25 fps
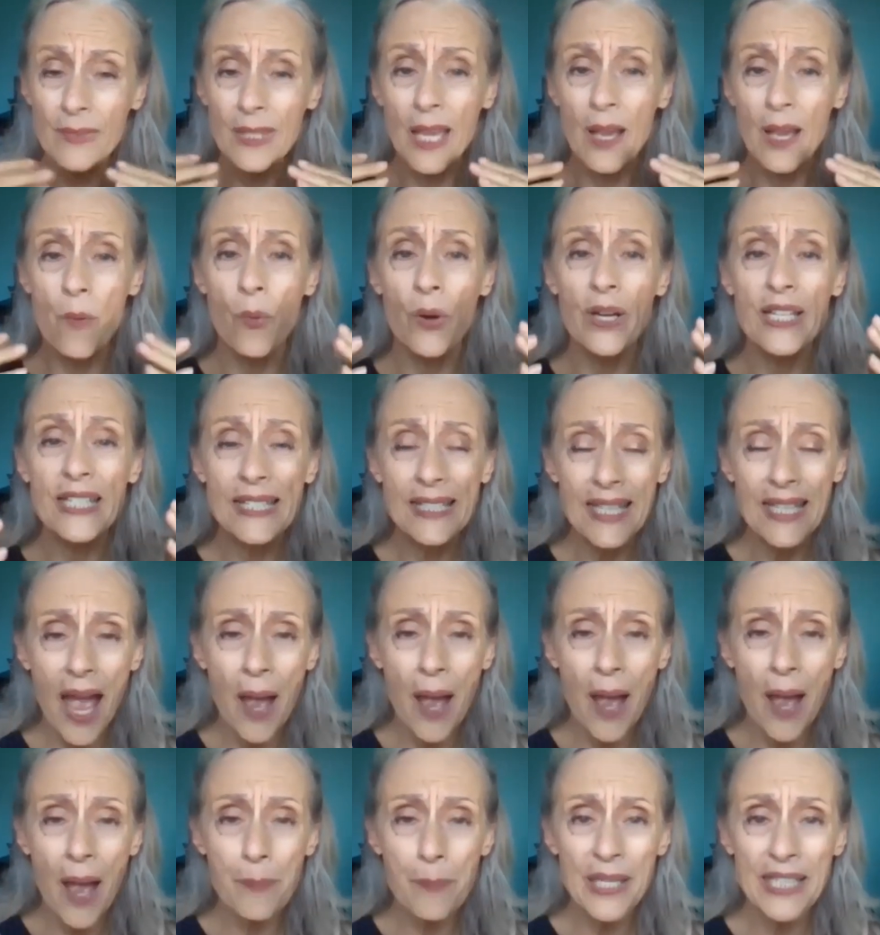And what
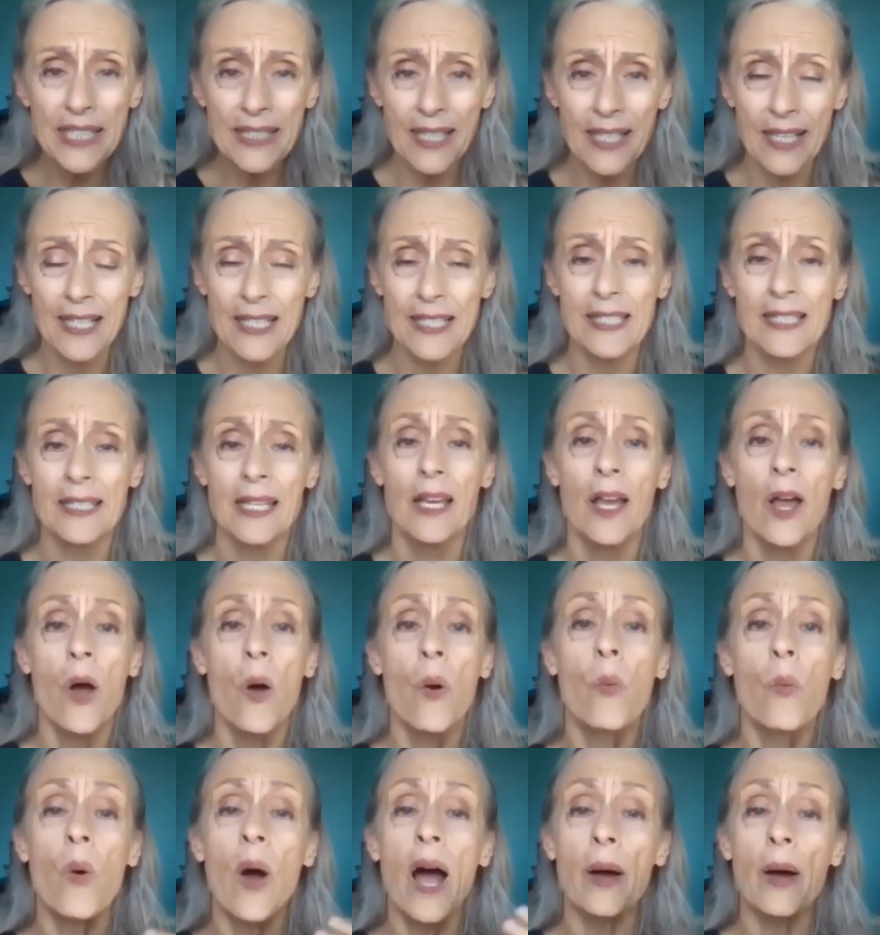tapping does
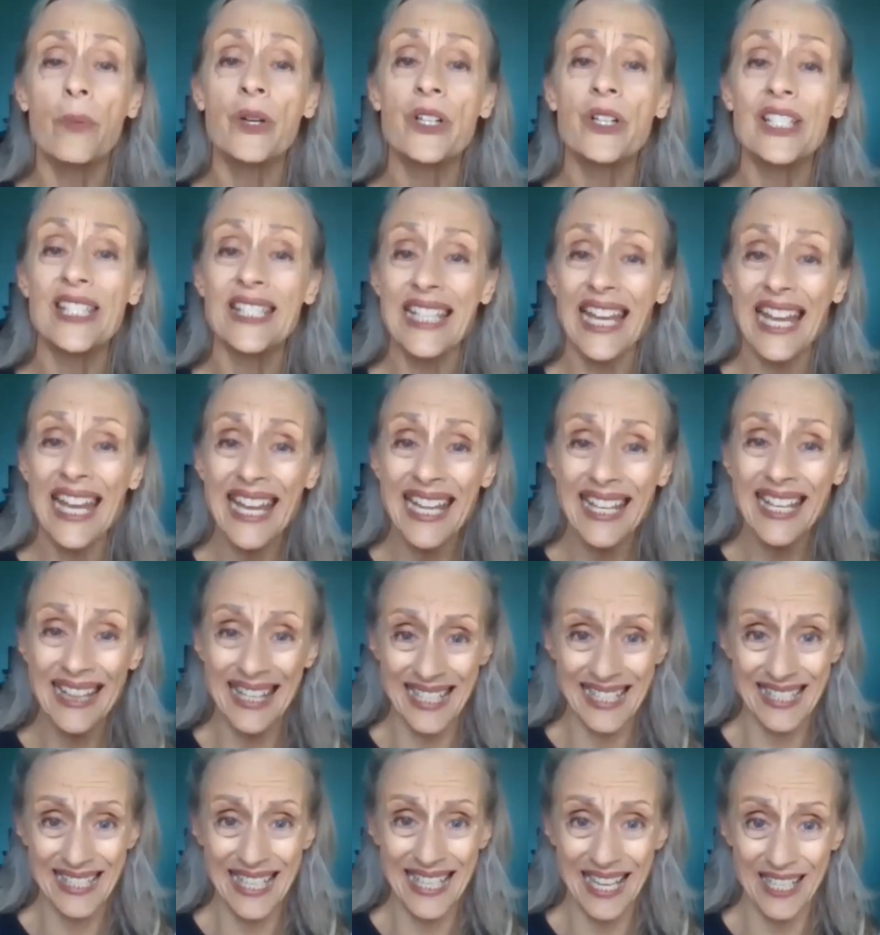while we're saying
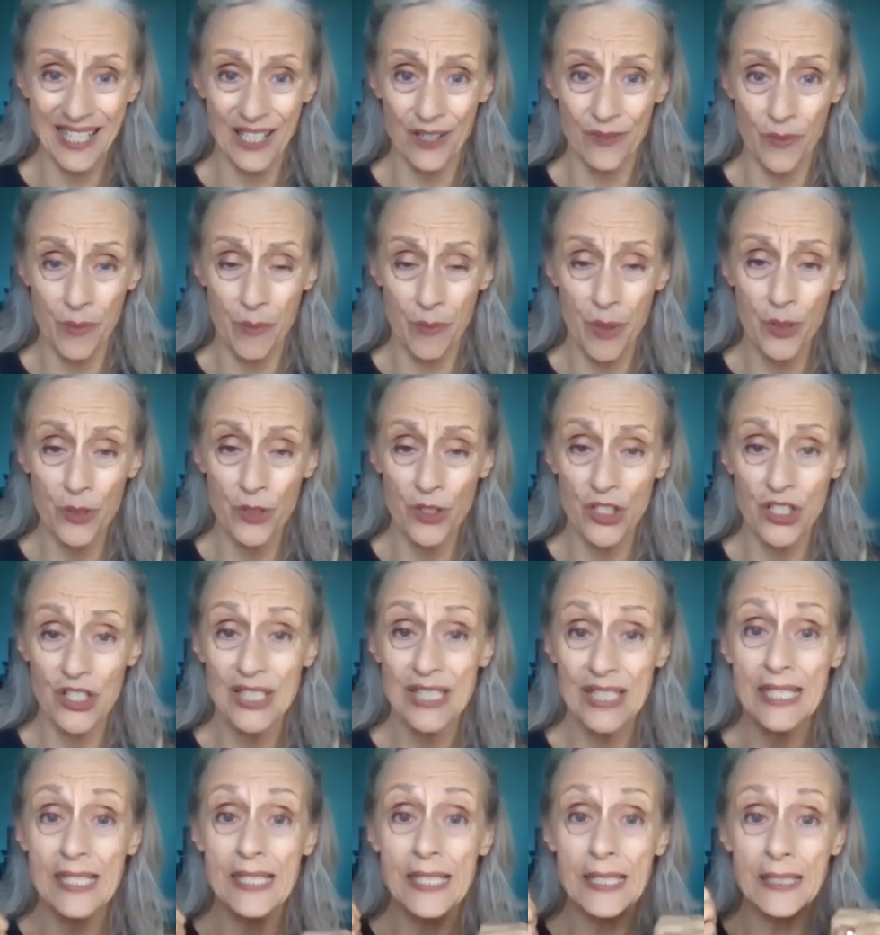these negative
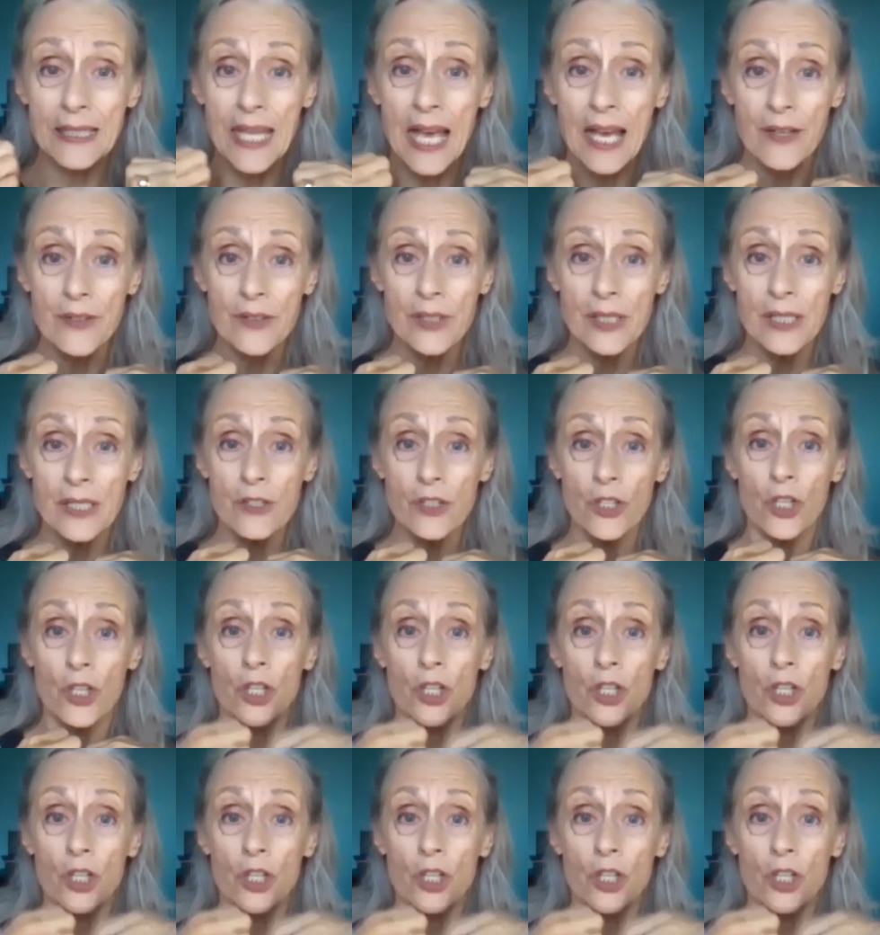emotions is allows us